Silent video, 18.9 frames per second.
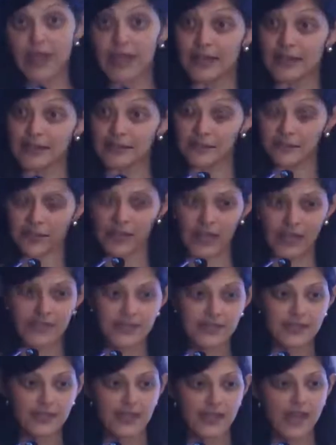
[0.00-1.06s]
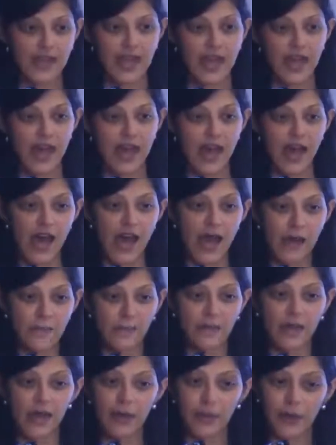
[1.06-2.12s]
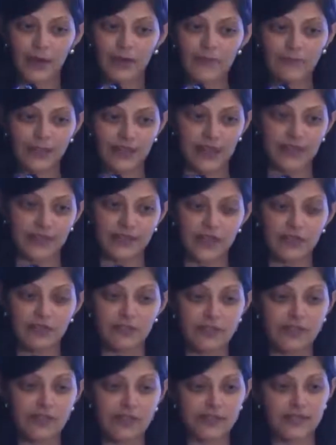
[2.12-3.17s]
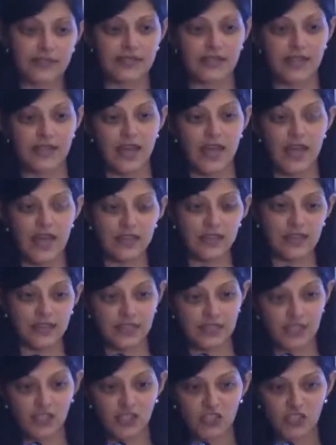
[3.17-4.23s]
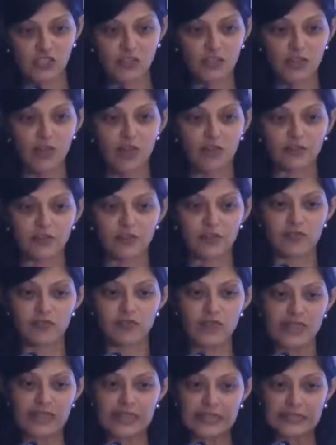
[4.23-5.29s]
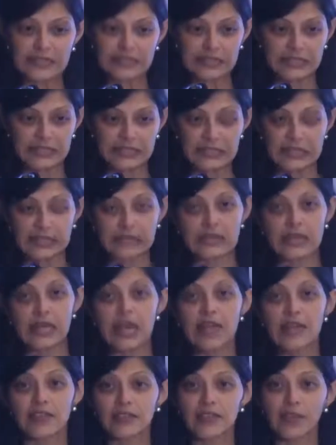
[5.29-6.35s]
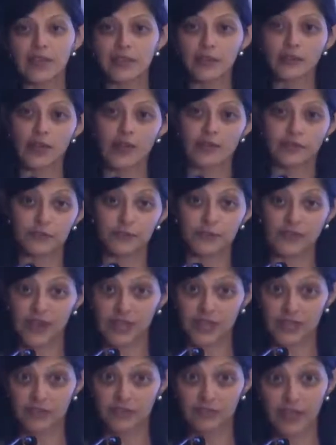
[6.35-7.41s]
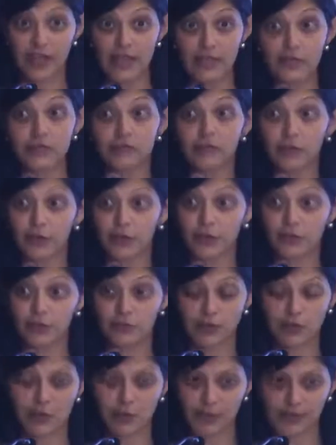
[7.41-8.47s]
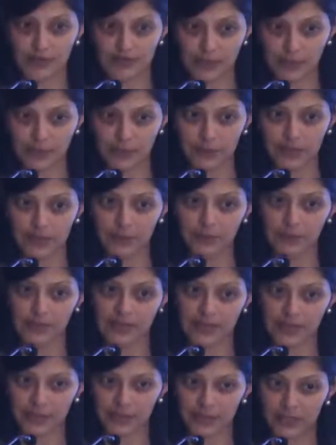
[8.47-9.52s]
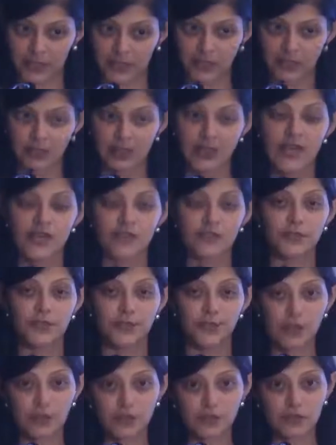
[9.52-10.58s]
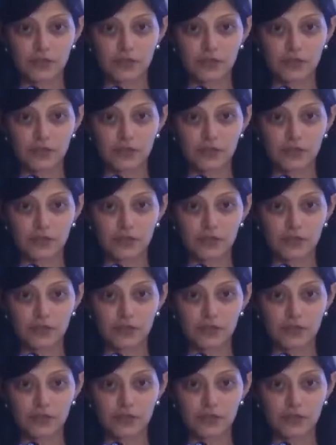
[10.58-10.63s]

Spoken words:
and it's fast. However, there is a condition of relatedness that you have to satisfy before you request supplementary examination. So the most